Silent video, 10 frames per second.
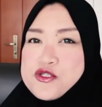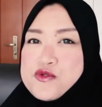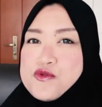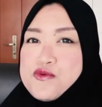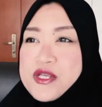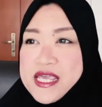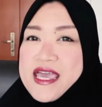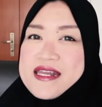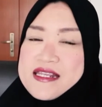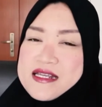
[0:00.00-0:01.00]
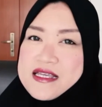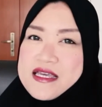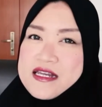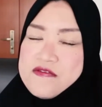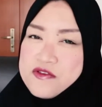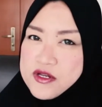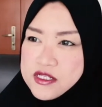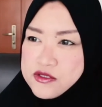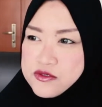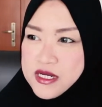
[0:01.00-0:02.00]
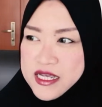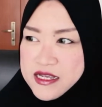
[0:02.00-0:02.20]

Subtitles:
to re-edit again, if you need to